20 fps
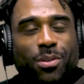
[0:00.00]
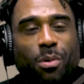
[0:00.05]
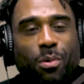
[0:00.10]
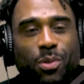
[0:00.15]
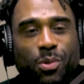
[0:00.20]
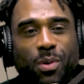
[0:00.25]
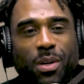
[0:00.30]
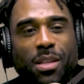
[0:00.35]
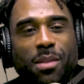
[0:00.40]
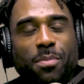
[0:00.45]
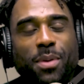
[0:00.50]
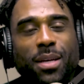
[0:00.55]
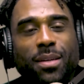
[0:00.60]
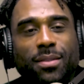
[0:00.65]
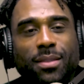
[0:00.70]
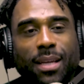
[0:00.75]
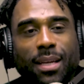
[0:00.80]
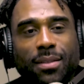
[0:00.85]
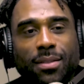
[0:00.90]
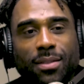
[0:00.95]
So what was one of the
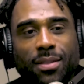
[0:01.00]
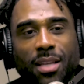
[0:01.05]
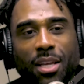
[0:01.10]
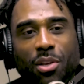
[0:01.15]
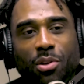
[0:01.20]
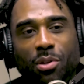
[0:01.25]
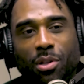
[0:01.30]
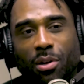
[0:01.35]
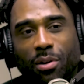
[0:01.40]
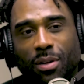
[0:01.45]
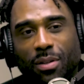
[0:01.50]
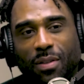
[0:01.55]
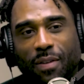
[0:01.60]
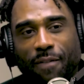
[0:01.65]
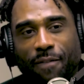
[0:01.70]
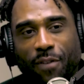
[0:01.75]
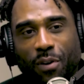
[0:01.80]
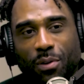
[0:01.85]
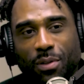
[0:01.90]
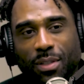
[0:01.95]
biggest lessons that you learned as a
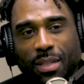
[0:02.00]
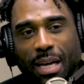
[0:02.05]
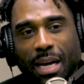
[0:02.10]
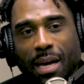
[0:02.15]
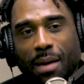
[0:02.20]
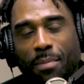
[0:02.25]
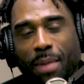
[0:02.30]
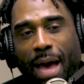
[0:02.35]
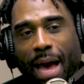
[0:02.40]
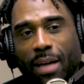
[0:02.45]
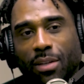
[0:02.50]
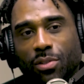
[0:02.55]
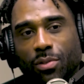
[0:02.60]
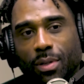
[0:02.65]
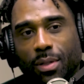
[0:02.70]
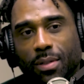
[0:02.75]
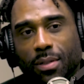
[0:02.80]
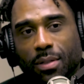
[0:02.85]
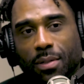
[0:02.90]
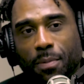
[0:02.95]
first-time
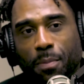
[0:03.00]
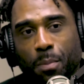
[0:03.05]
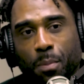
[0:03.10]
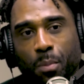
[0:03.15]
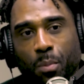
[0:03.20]
actress?